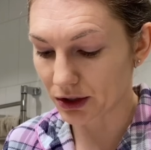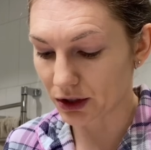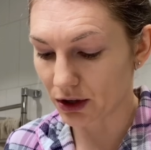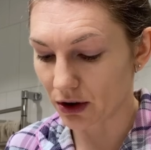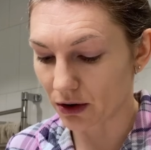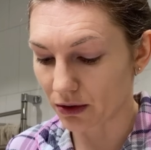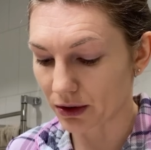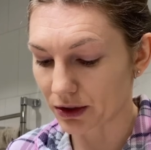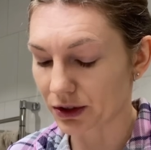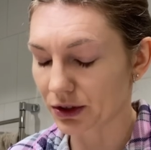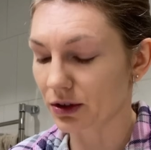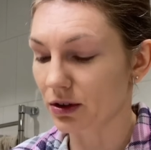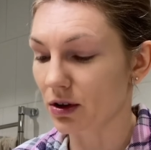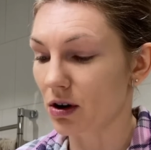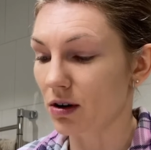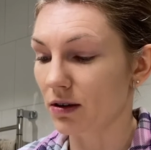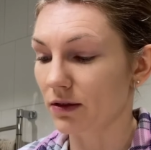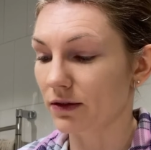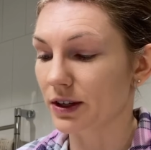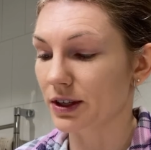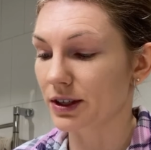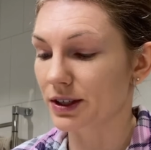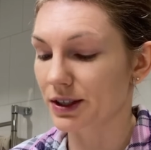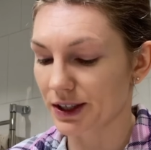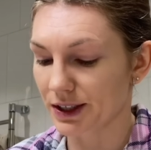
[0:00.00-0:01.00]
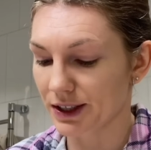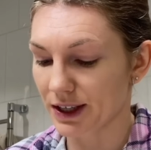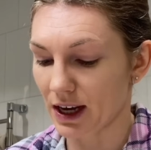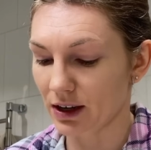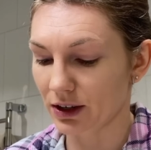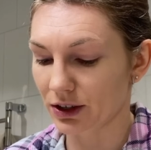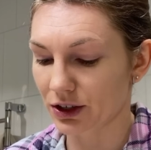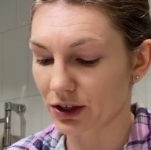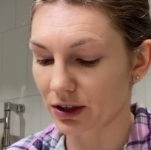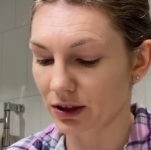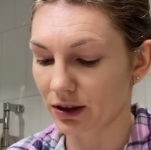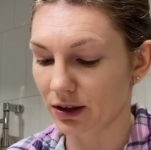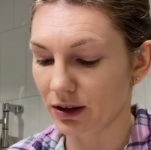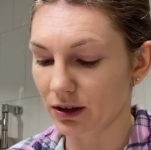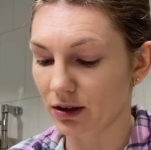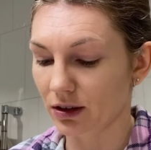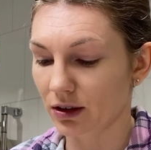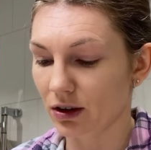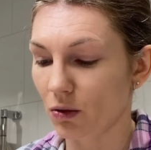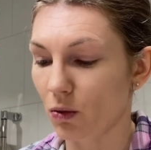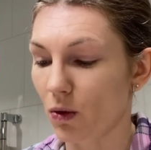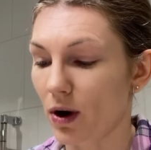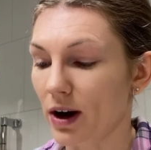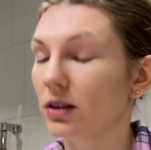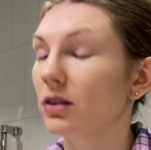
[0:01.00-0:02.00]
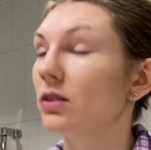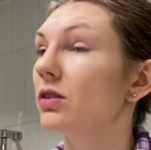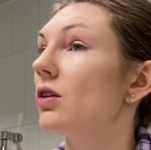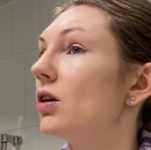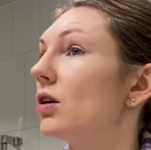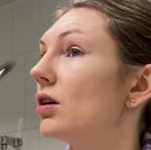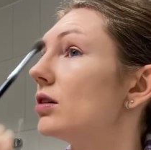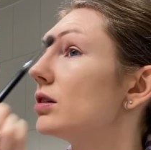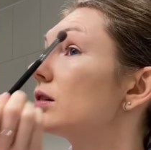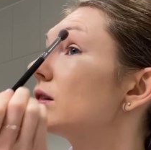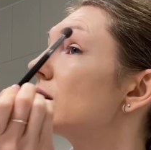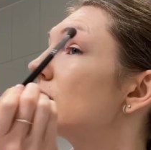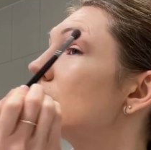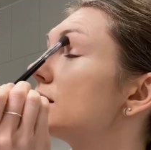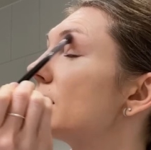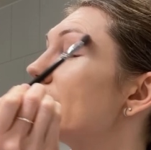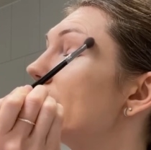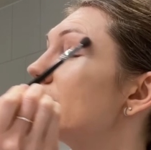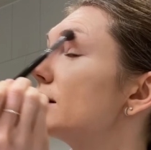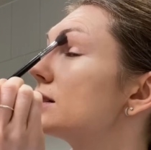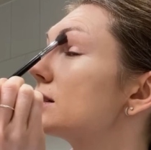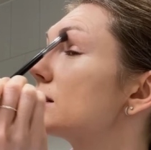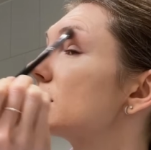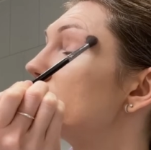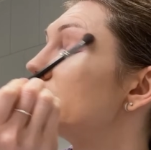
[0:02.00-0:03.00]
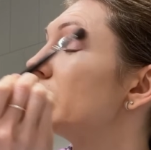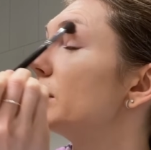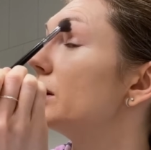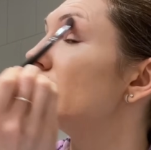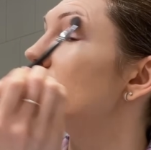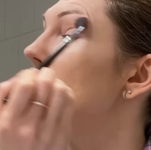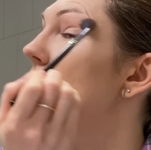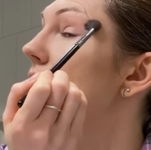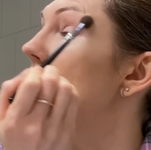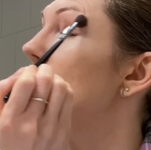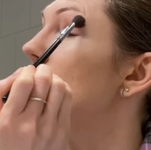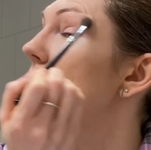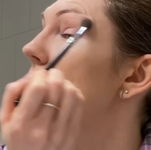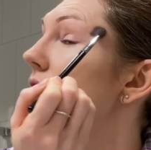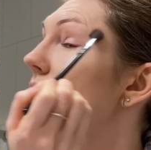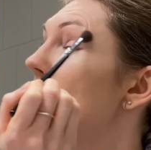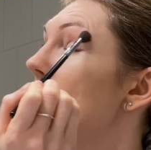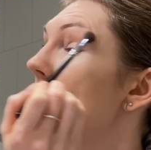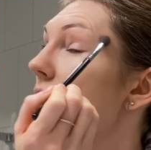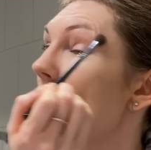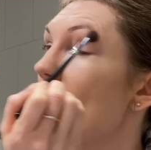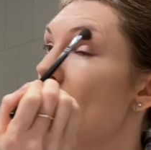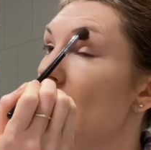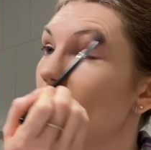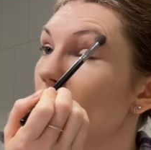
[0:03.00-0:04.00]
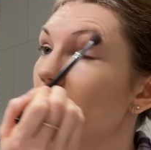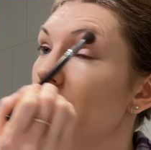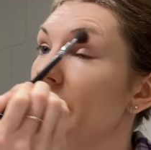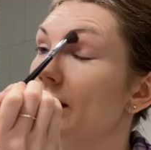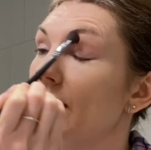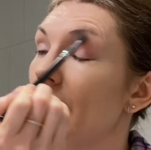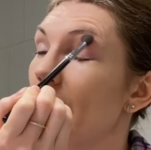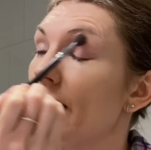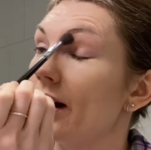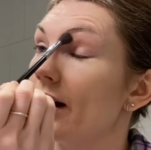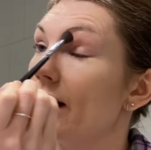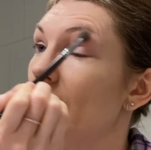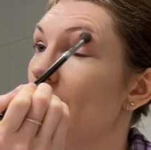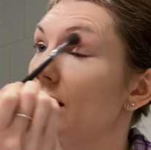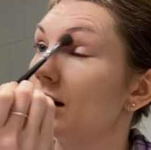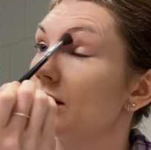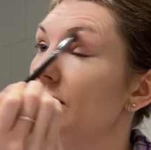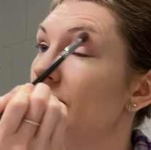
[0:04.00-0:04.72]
go into the office is actually quite long. It takes me an hour and a half